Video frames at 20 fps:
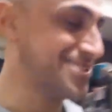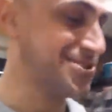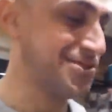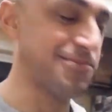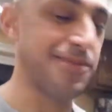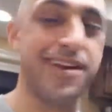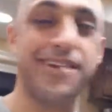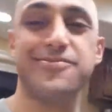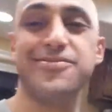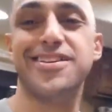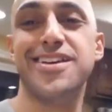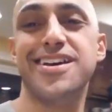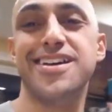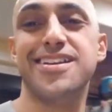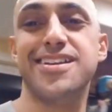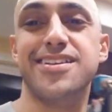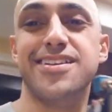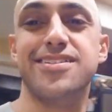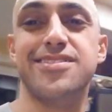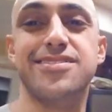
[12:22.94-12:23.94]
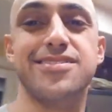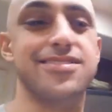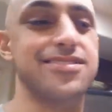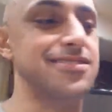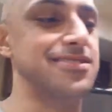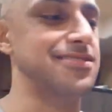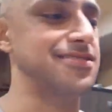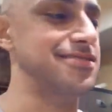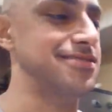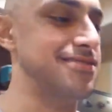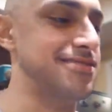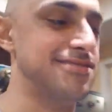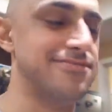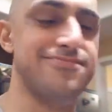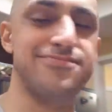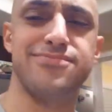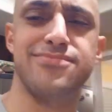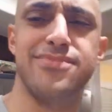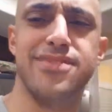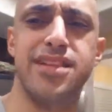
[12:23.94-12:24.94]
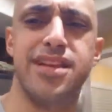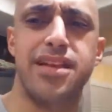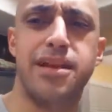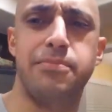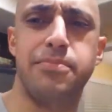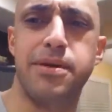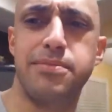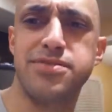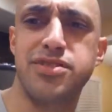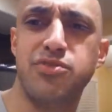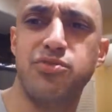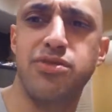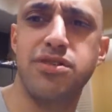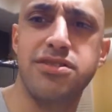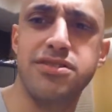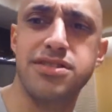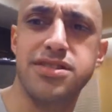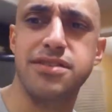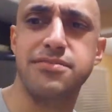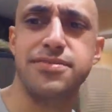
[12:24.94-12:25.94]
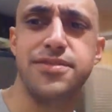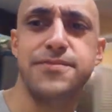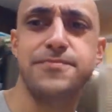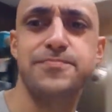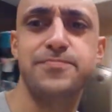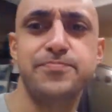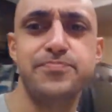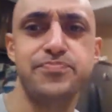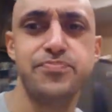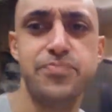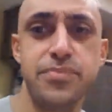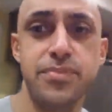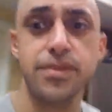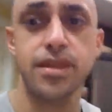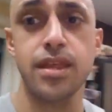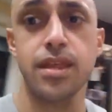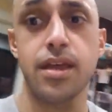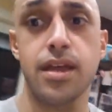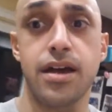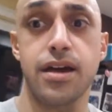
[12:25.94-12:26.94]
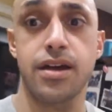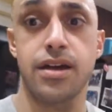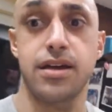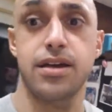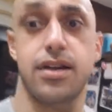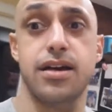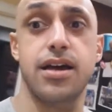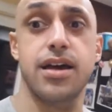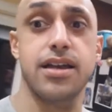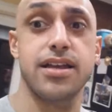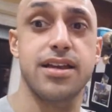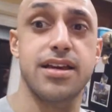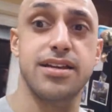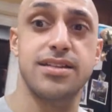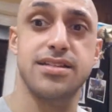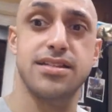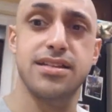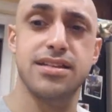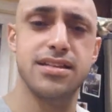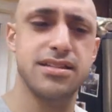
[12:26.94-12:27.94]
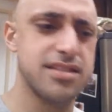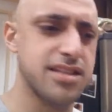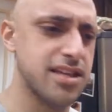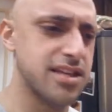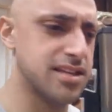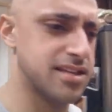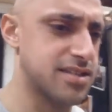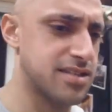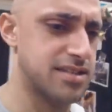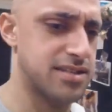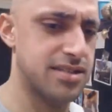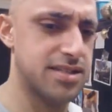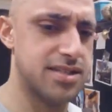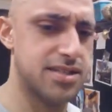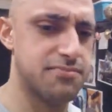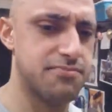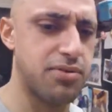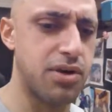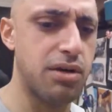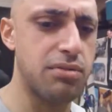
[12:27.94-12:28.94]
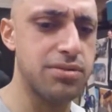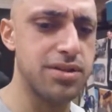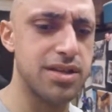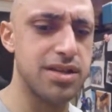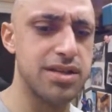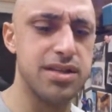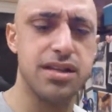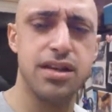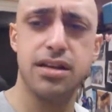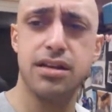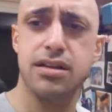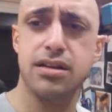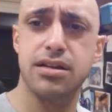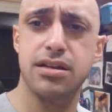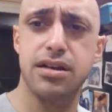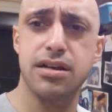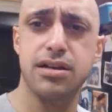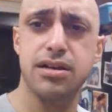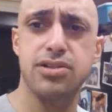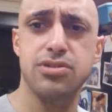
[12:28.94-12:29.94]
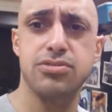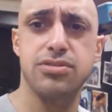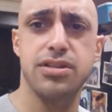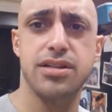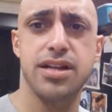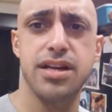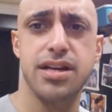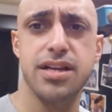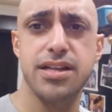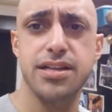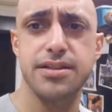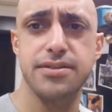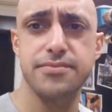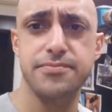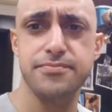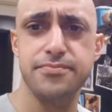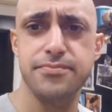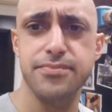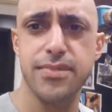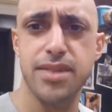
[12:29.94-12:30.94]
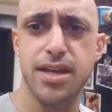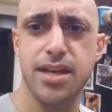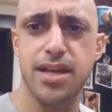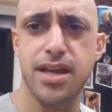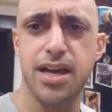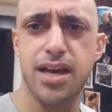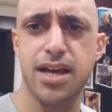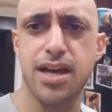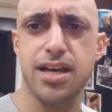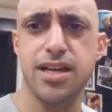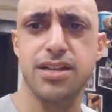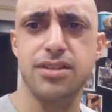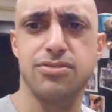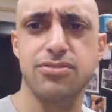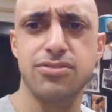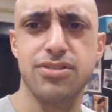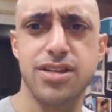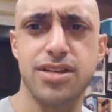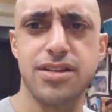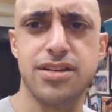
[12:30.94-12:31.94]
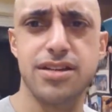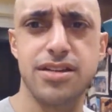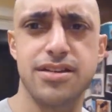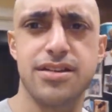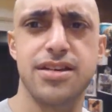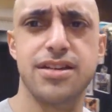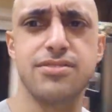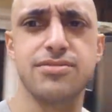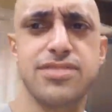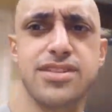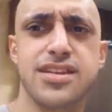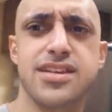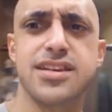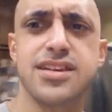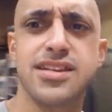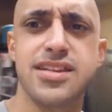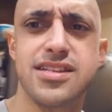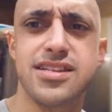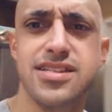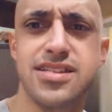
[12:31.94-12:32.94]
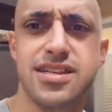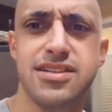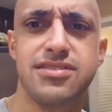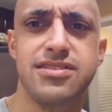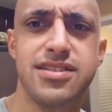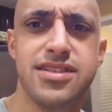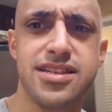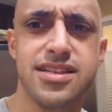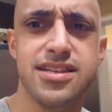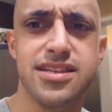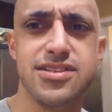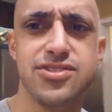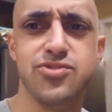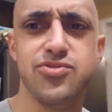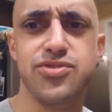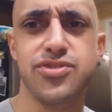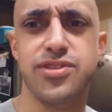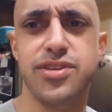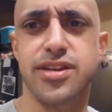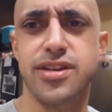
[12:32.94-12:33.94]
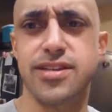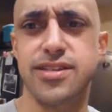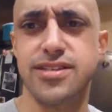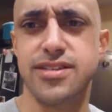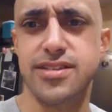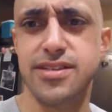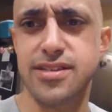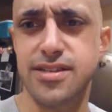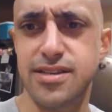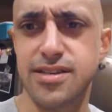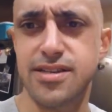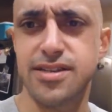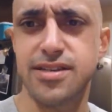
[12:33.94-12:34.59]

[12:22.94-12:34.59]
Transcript: So I'm gonna have that and uh, like a Pepsi one or something. Alright guys, that's probably gonna conclude the night. I don't uh, I don't think I need to share anything else with you guys.